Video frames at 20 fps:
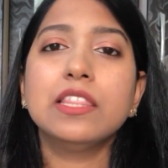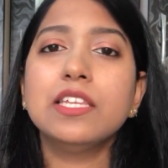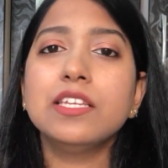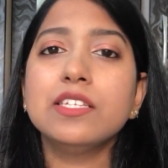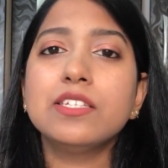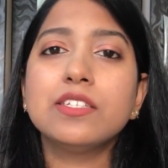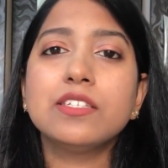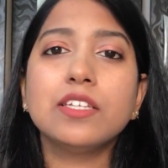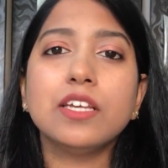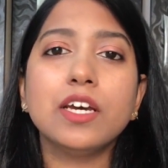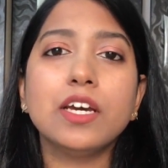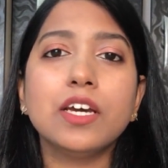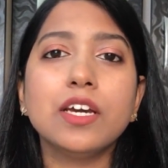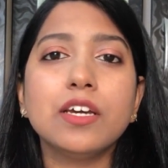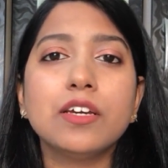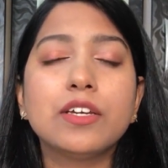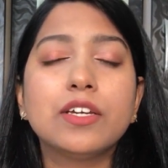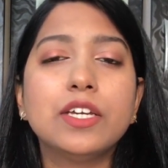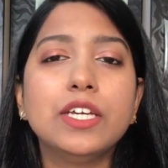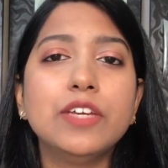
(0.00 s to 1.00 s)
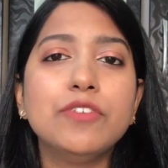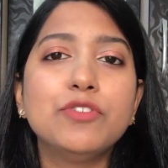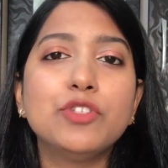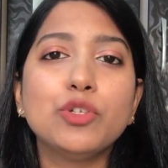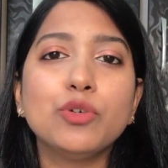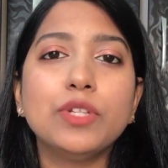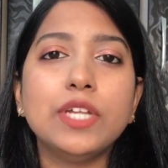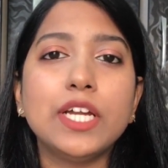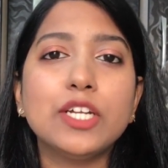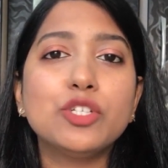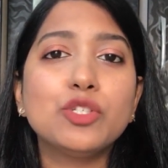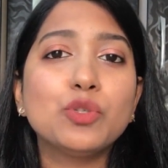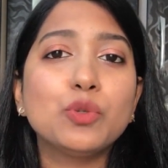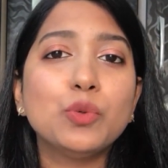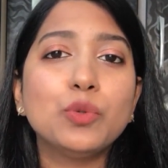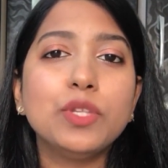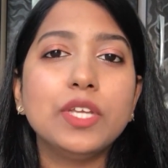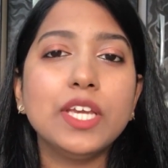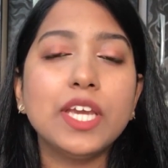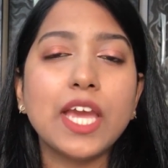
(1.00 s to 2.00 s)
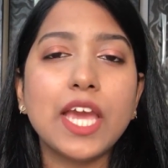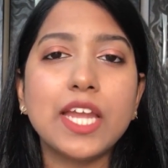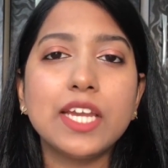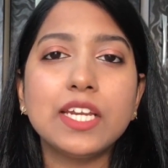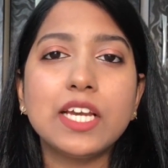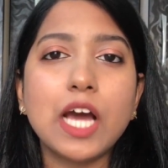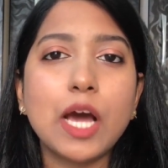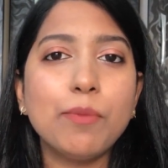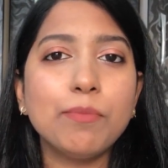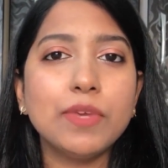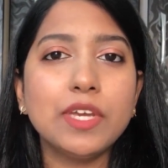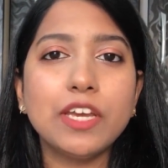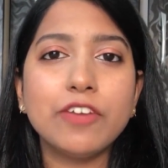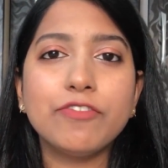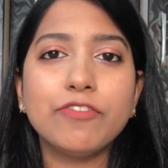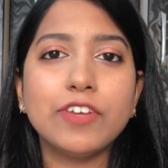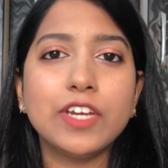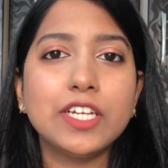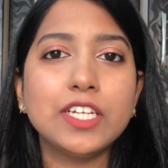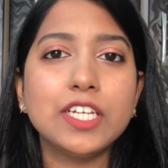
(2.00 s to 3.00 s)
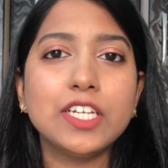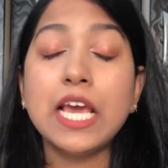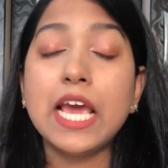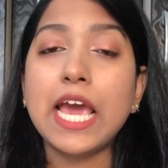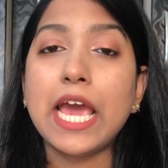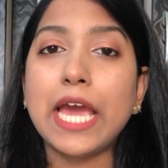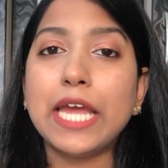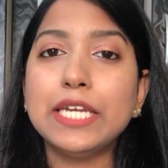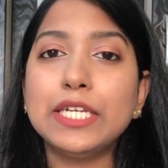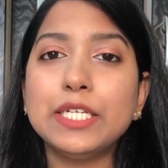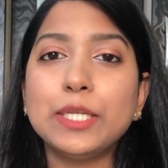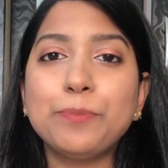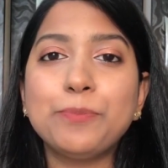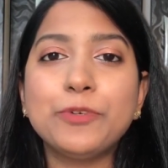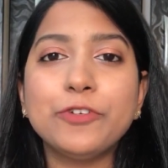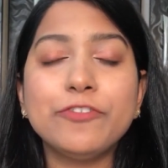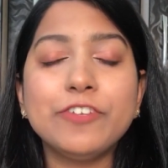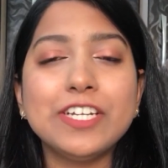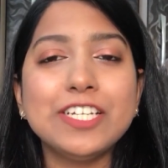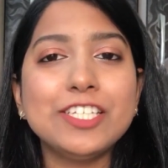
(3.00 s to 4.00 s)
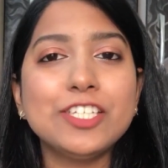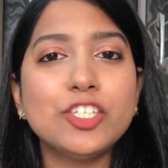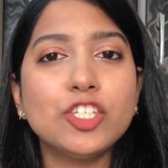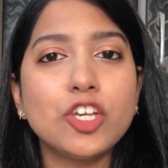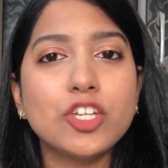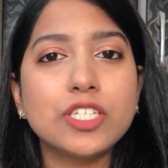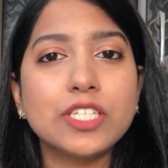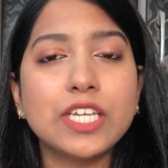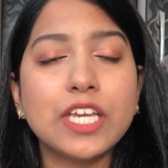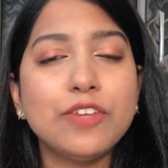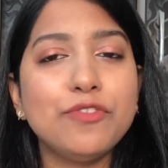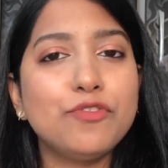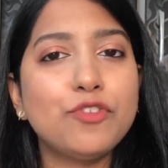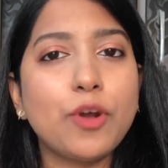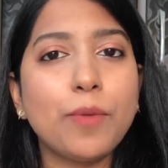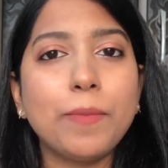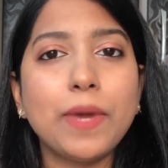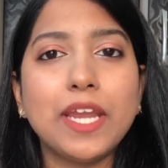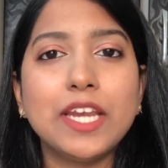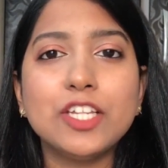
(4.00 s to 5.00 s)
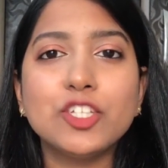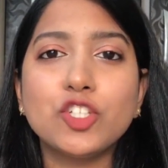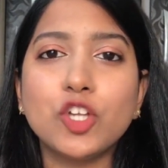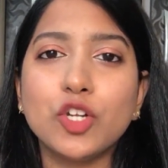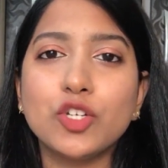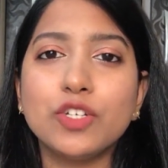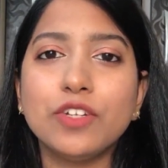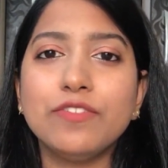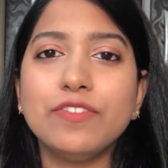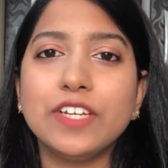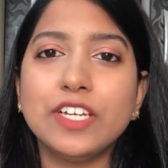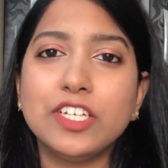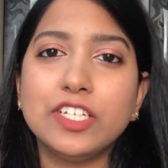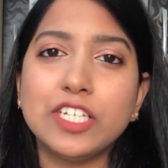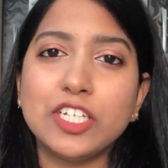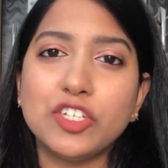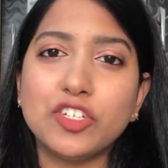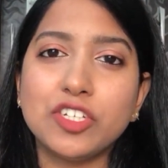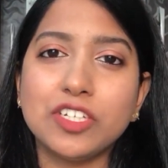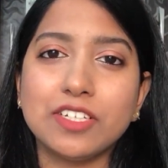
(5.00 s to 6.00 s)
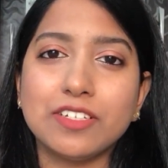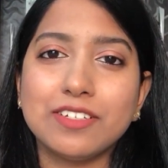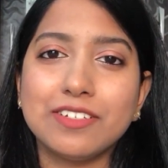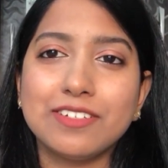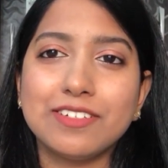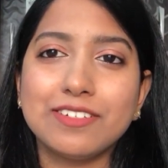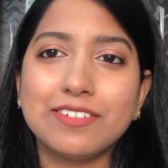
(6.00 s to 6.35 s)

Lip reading: this gives you that soothing and calming effect and prevents your skin from any sort of irritation.